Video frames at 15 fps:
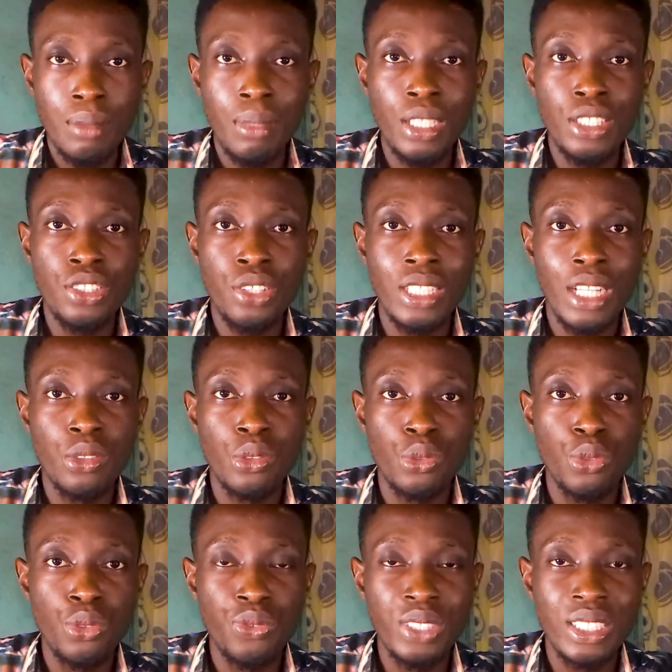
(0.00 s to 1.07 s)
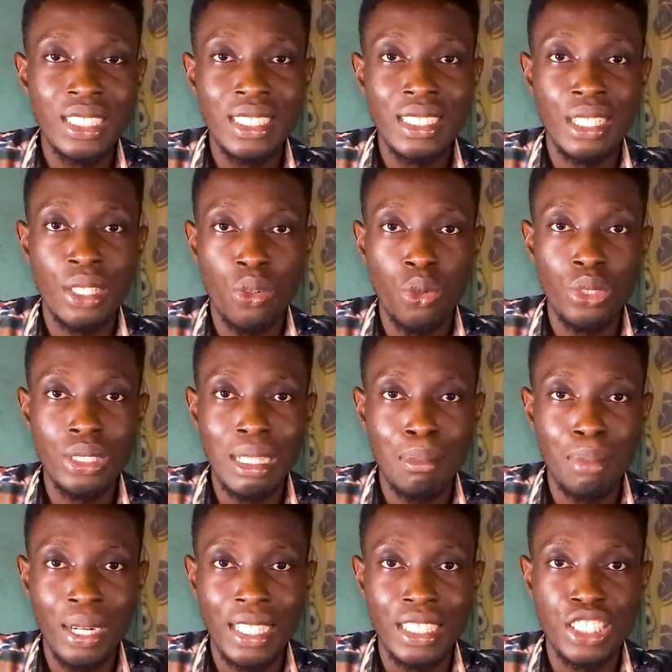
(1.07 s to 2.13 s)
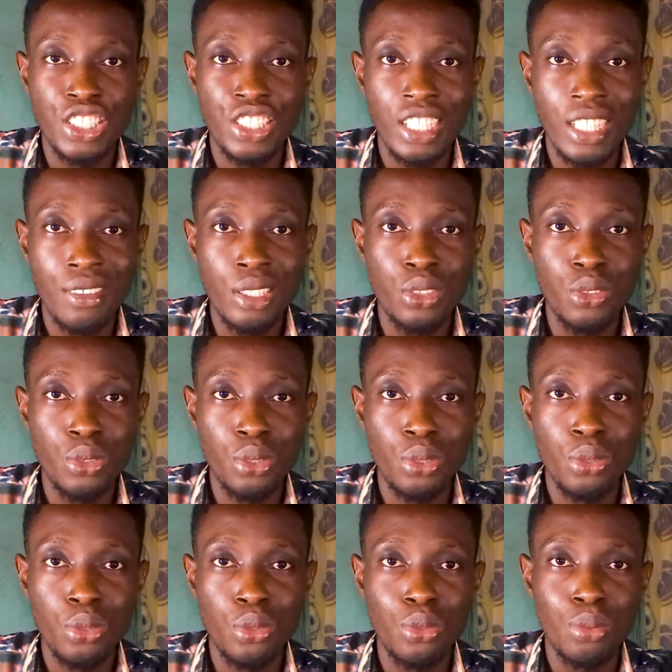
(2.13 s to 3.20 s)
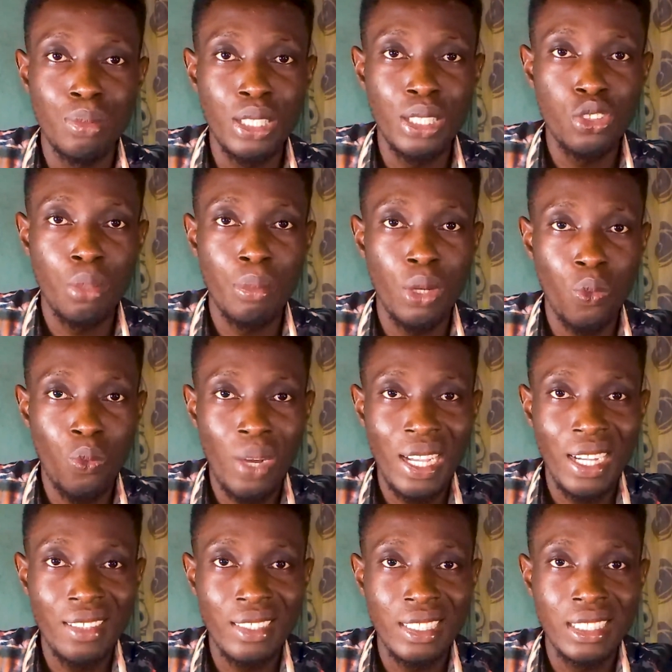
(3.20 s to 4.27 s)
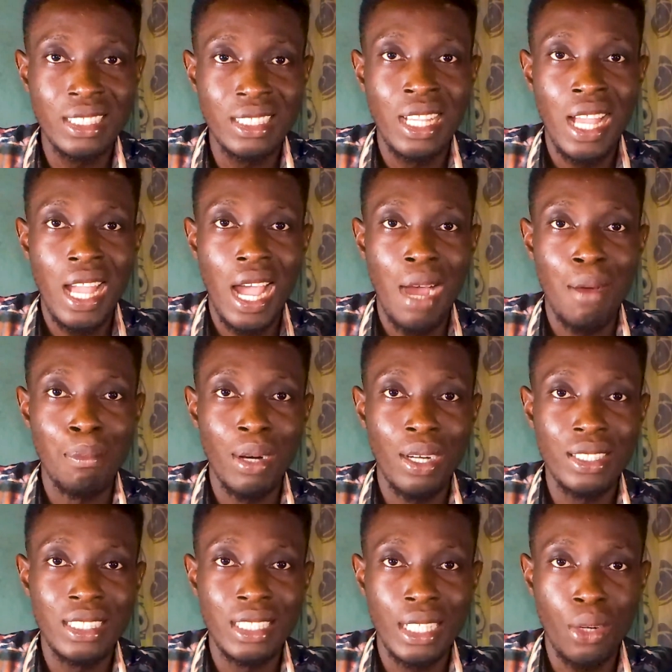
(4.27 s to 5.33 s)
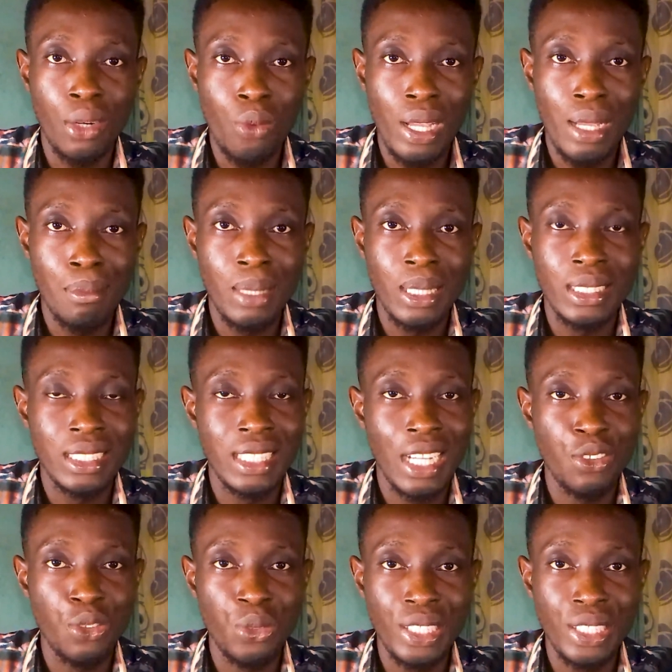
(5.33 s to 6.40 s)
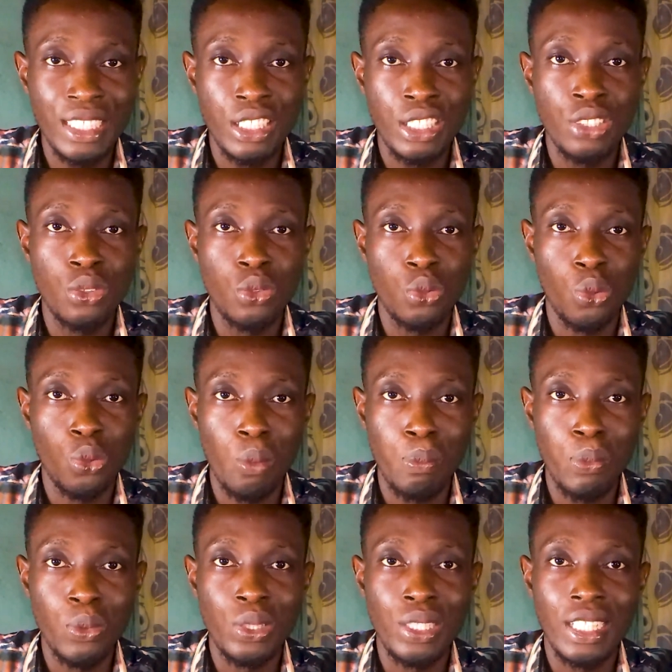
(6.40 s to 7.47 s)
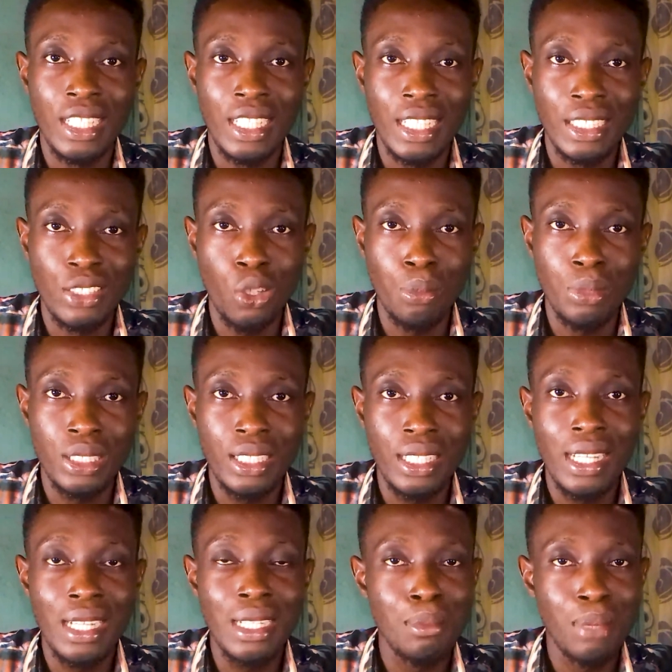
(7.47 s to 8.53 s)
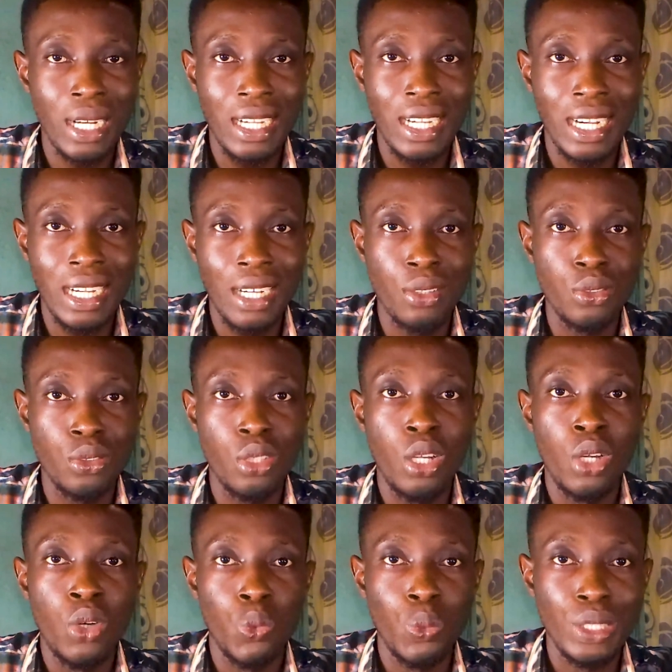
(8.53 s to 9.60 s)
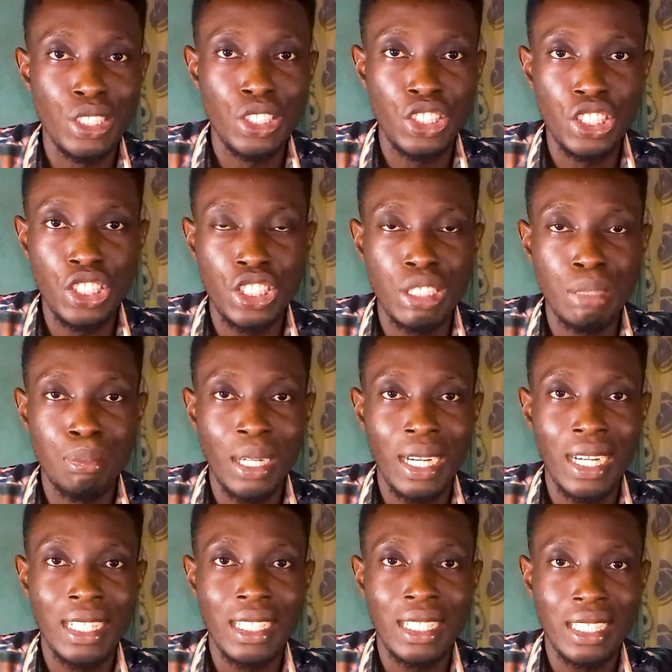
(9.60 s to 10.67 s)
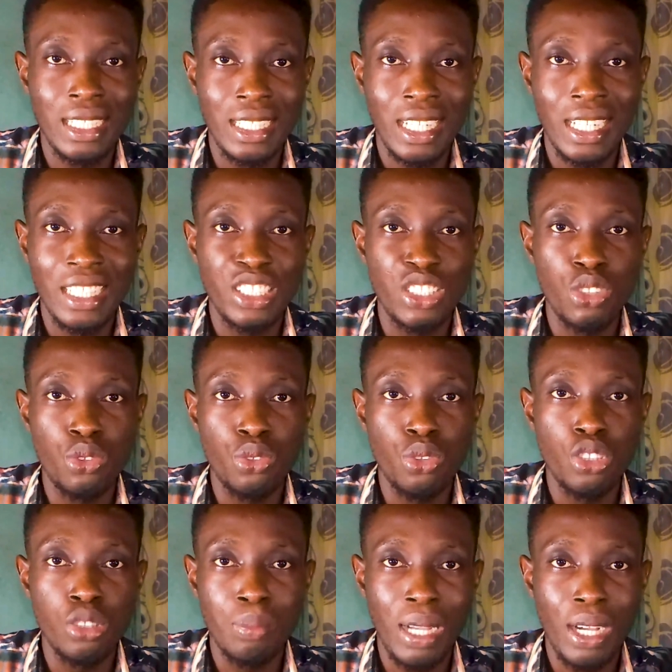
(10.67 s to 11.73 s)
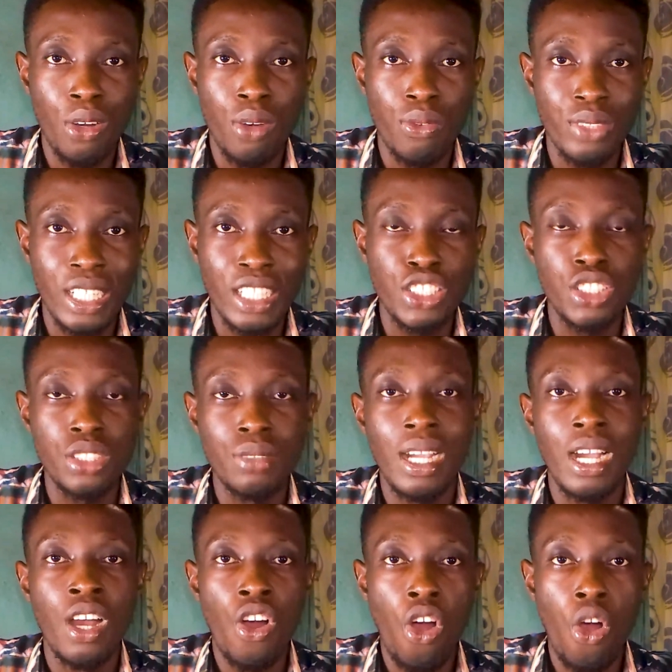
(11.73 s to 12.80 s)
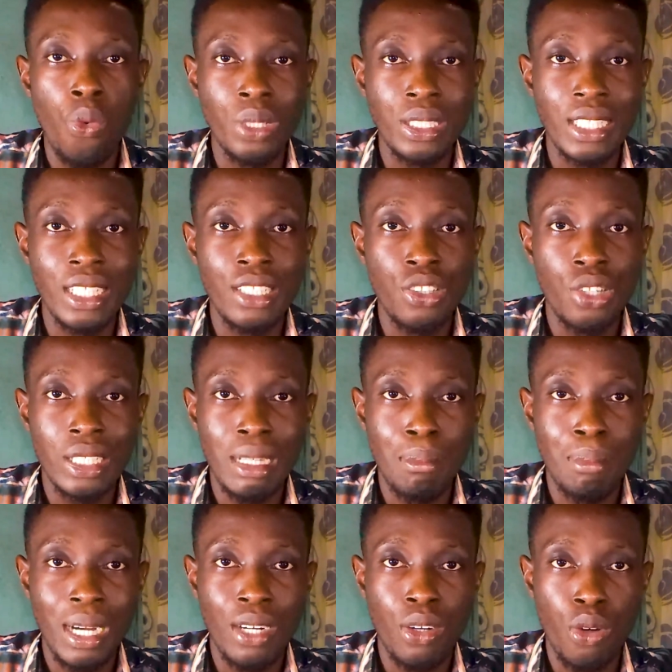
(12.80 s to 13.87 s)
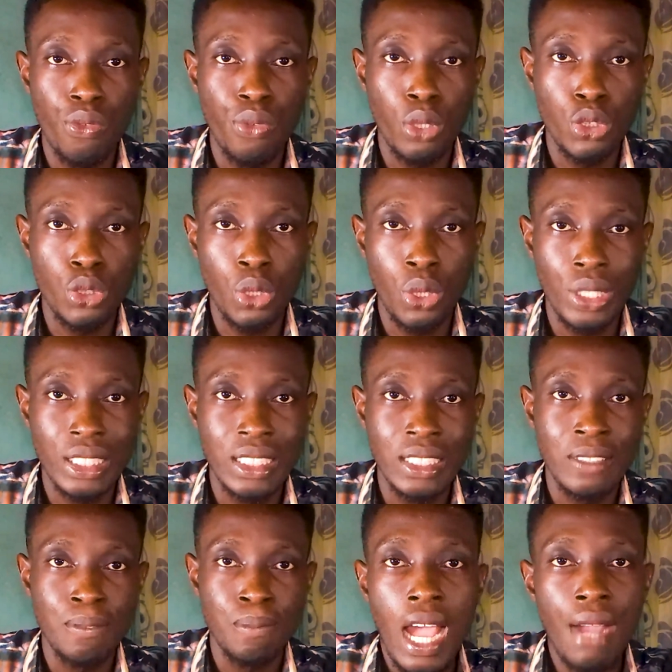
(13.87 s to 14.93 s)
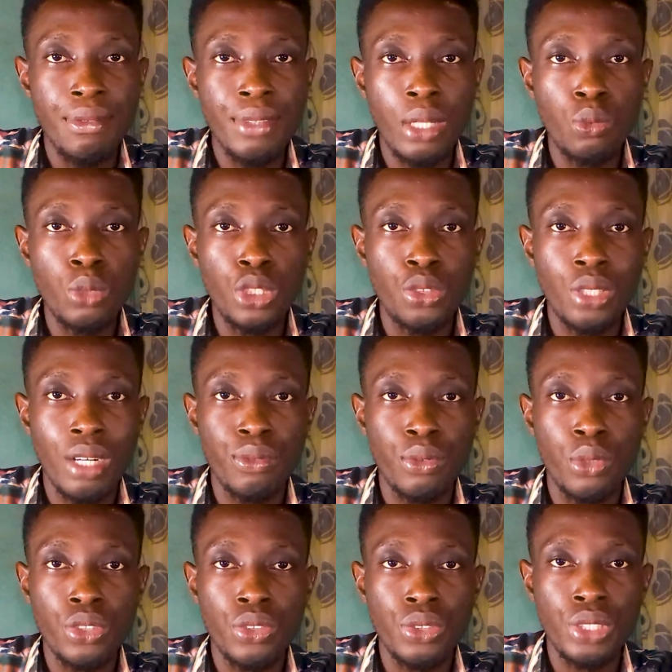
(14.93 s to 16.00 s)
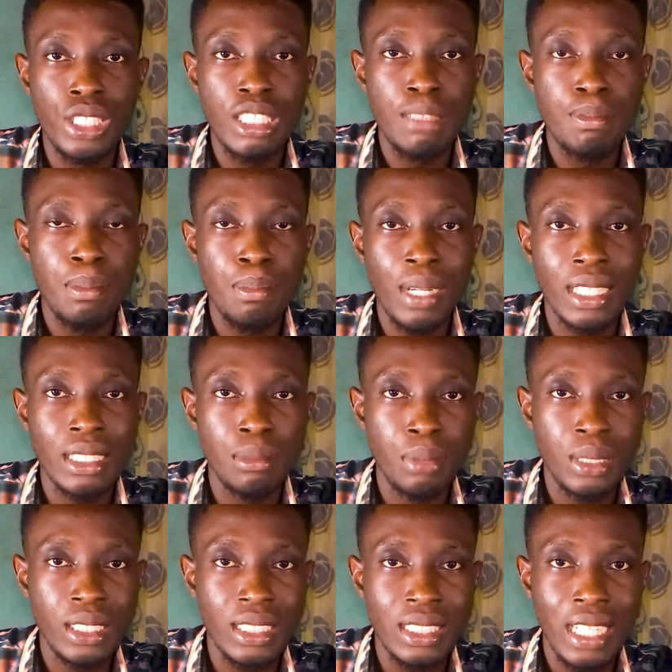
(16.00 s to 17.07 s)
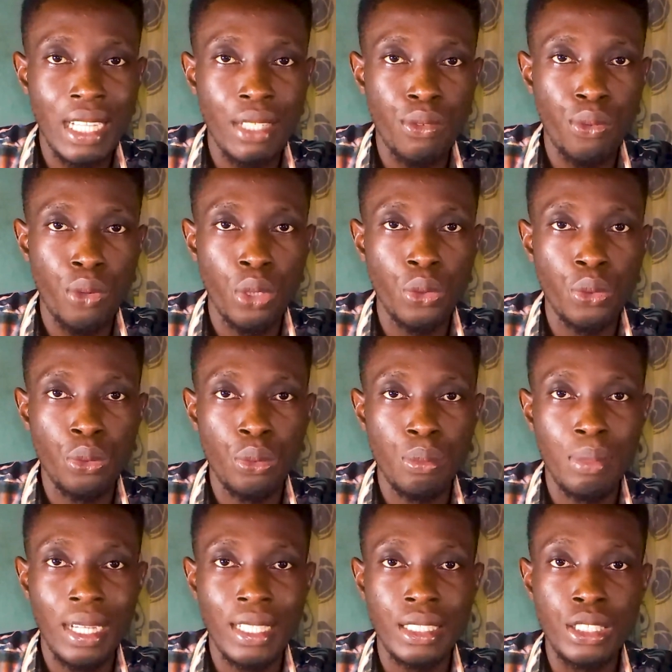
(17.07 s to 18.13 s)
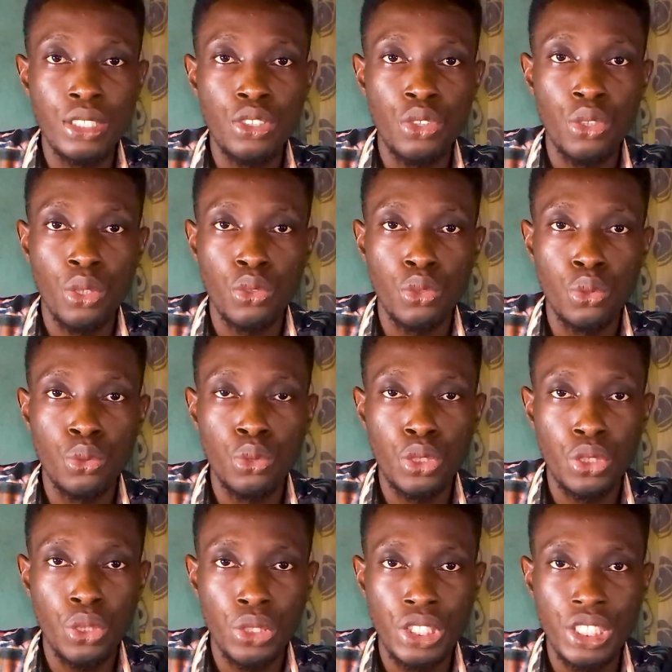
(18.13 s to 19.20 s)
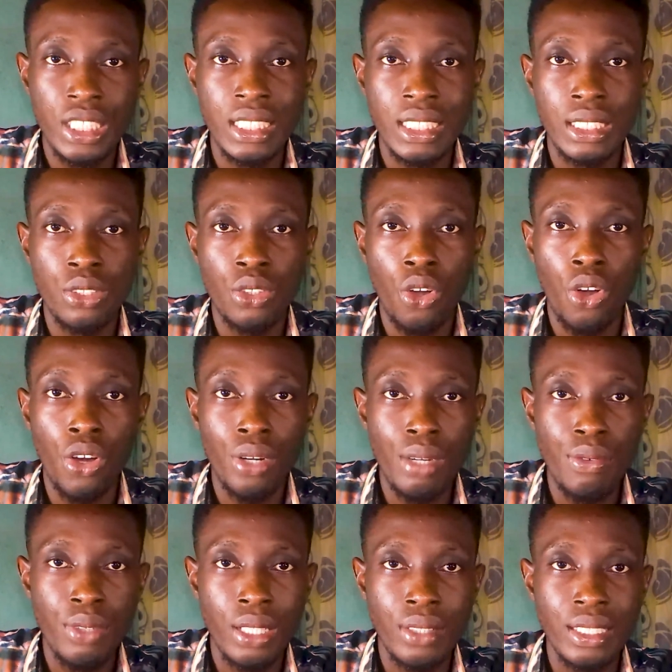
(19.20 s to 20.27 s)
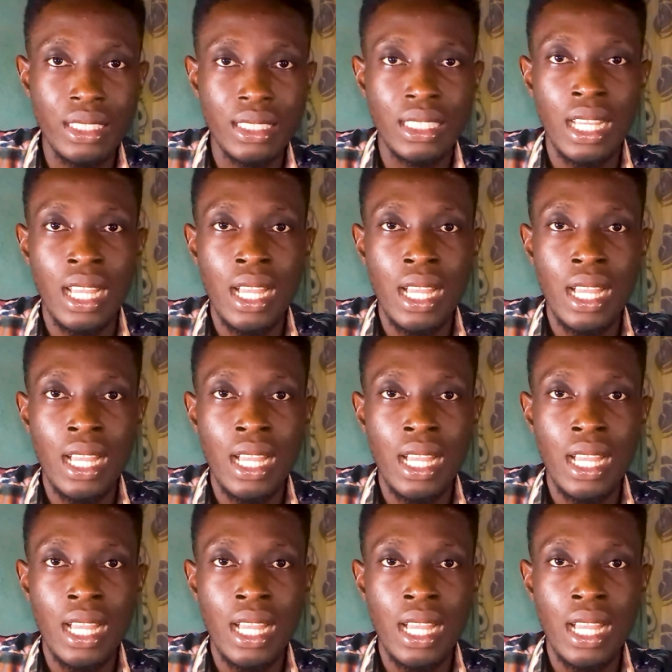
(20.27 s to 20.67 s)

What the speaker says: Make sure that you do visit the closer branch nearest to you to make some inquiries about the requirement that you need to open a domiciliary bank account with GT Bank, Guarantee Trust Bank of Nigeria, or with any other bank of your choice. After which you have gotten these papers being signed for you by these your 2 sureties or referees,